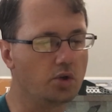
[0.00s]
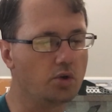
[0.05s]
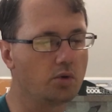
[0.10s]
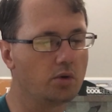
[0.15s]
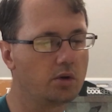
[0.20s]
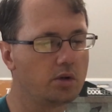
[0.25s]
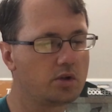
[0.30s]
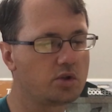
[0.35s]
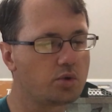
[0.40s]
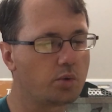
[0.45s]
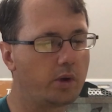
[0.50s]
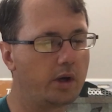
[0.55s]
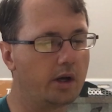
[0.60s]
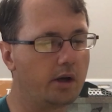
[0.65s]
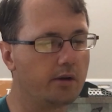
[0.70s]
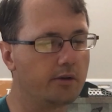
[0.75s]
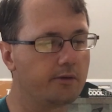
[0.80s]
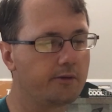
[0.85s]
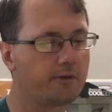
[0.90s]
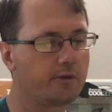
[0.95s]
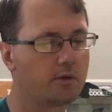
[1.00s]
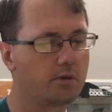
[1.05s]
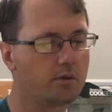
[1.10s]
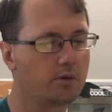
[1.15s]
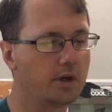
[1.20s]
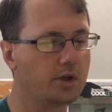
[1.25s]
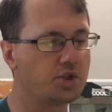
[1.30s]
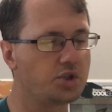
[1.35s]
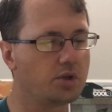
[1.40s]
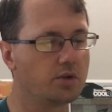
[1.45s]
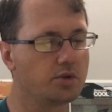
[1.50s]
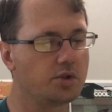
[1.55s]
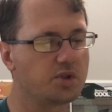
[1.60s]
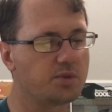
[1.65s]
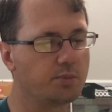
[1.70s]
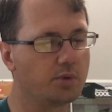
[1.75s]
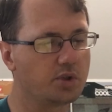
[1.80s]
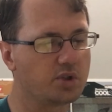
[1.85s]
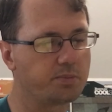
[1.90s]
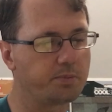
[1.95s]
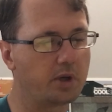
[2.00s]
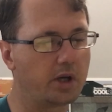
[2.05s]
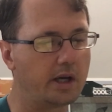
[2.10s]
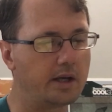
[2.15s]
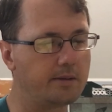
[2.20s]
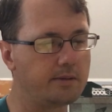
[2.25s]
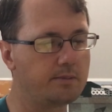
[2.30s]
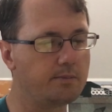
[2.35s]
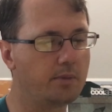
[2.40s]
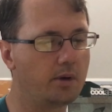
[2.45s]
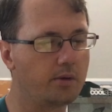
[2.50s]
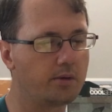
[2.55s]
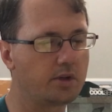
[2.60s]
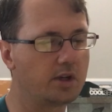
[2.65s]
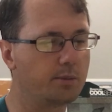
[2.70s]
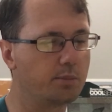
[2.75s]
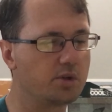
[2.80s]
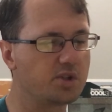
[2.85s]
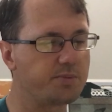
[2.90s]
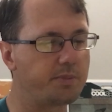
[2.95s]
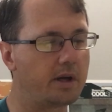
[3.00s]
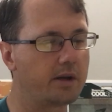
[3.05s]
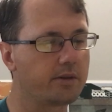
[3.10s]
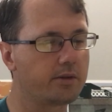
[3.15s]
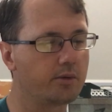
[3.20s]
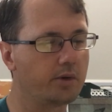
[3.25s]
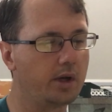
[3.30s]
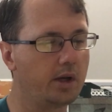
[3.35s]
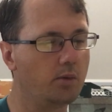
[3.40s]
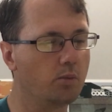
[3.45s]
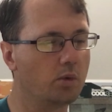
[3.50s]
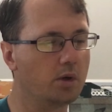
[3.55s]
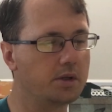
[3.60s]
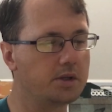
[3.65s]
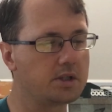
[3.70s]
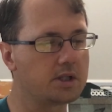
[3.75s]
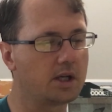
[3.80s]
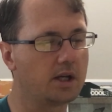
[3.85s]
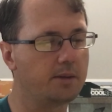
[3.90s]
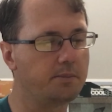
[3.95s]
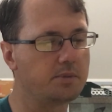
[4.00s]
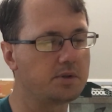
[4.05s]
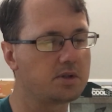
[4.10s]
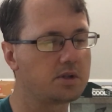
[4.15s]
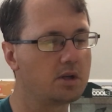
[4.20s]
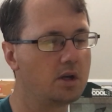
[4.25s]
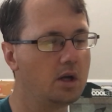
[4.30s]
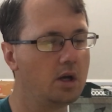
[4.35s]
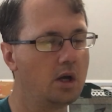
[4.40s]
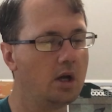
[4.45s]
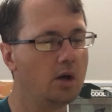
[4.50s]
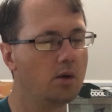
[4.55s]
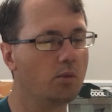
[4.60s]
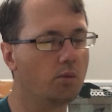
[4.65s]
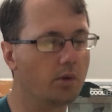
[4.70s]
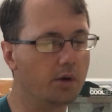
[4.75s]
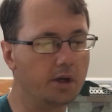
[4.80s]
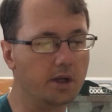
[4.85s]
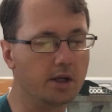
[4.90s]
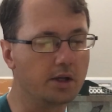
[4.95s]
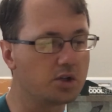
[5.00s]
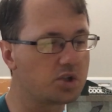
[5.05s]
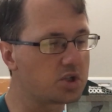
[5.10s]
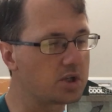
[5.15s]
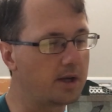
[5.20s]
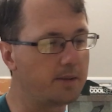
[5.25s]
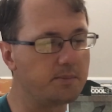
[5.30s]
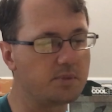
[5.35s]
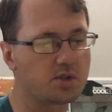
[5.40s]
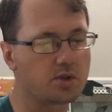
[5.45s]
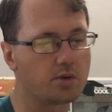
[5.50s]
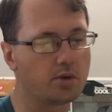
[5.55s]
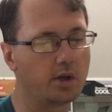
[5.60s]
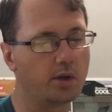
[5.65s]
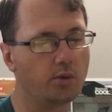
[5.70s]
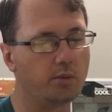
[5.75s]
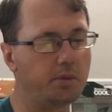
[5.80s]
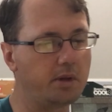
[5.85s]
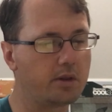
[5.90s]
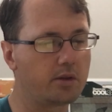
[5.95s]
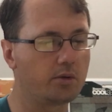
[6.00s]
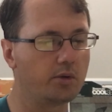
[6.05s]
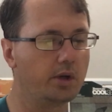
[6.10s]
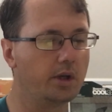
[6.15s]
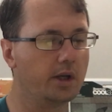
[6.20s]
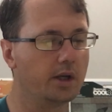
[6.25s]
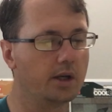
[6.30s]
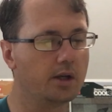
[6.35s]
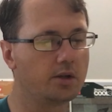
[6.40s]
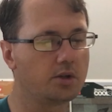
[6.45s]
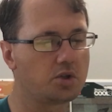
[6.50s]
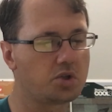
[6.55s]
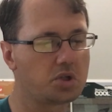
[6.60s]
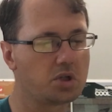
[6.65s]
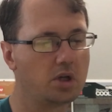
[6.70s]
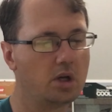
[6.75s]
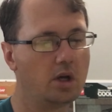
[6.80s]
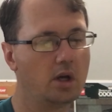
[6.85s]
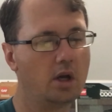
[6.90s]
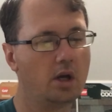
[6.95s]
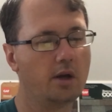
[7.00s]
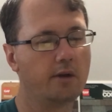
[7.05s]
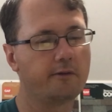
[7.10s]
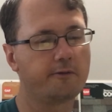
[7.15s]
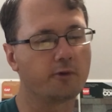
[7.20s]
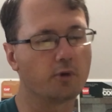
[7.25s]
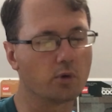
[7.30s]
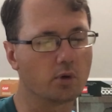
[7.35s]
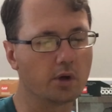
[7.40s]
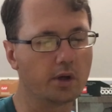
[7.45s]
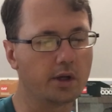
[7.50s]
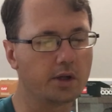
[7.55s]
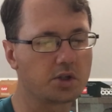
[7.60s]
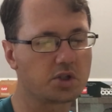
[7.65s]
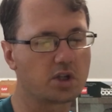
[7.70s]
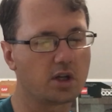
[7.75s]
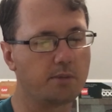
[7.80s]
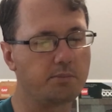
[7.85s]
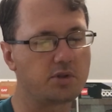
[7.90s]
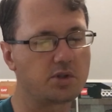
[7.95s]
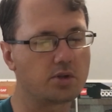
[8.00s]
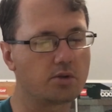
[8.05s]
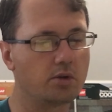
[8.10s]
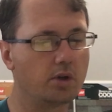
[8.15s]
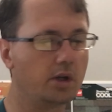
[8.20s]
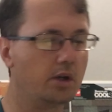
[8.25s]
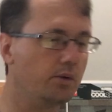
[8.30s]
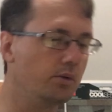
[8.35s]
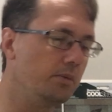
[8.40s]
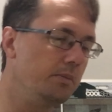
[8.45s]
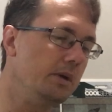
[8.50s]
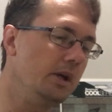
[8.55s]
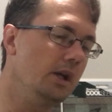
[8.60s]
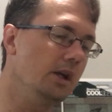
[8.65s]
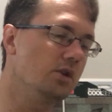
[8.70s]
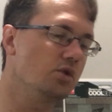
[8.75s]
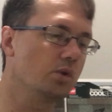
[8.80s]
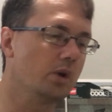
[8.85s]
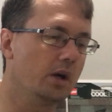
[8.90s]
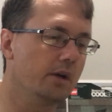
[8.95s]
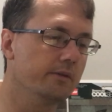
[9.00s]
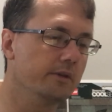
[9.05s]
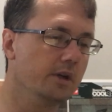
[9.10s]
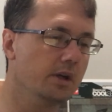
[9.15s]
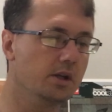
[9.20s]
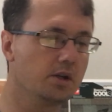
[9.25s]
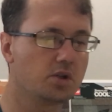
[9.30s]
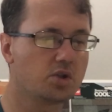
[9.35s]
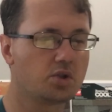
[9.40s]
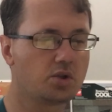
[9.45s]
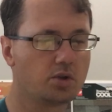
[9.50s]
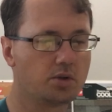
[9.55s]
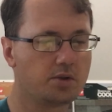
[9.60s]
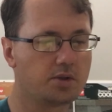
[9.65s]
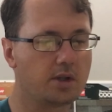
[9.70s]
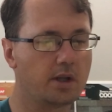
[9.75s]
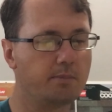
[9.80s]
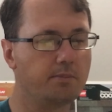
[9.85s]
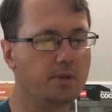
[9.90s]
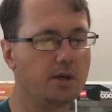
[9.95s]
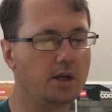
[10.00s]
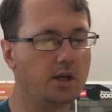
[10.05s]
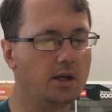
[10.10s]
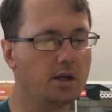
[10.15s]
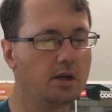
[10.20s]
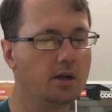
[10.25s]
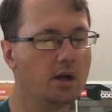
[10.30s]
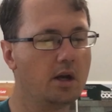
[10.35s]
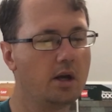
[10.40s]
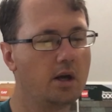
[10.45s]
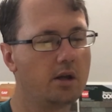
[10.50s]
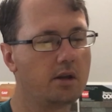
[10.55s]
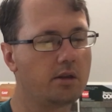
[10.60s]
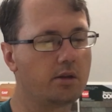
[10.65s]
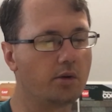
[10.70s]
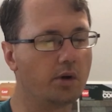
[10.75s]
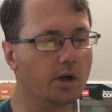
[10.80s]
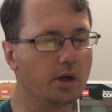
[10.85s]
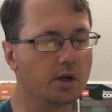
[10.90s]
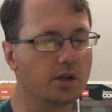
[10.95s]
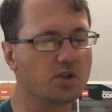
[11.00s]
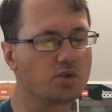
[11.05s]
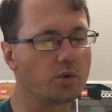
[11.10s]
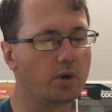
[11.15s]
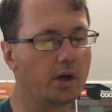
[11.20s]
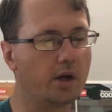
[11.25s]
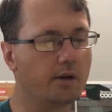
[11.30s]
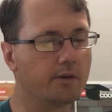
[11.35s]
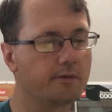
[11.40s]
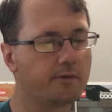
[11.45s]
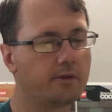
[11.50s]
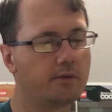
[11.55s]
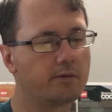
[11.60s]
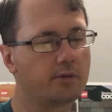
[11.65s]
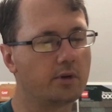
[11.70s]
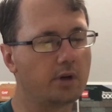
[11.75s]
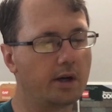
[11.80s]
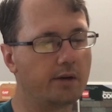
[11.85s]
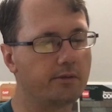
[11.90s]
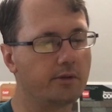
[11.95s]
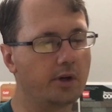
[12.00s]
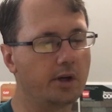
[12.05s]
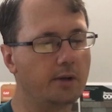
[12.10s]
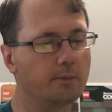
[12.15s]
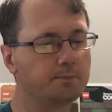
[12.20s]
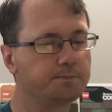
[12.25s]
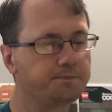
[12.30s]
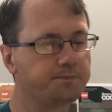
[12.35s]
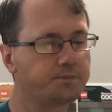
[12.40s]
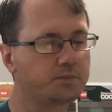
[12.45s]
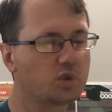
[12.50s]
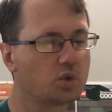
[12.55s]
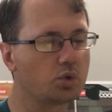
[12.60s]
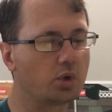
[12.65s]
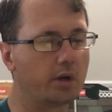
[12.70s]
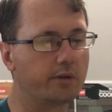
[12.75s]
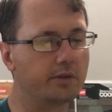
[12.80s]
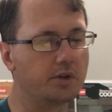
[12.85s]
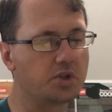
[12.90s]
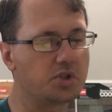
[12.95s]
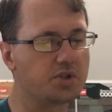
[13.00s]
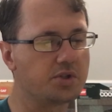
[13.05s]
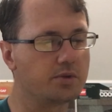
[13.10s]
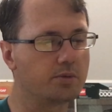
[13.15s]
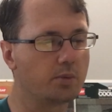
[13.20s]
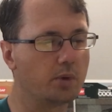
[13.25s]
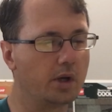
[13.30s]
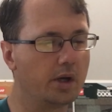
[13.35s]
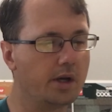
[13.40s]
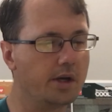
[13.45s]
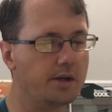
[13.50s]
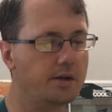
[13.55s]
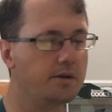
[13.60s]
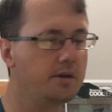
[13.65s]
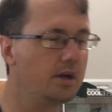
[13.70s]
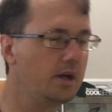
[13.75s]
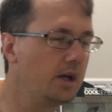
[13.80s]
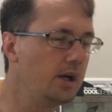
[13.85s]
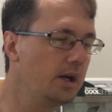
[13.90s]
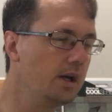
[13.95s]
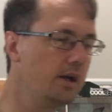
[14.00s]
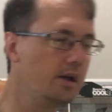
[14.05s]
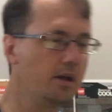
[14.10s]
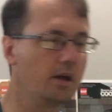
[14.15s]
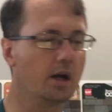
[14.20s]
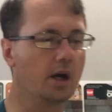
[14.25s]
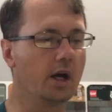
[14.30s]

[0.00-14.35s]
to 12 ratio. Just multiply both numbers by 3. 1 times 1 inch times 3 would be 3 inch. 4 inch times 3 would be 12 inch. So that'd be 3 on 12. For every 12 inches of run,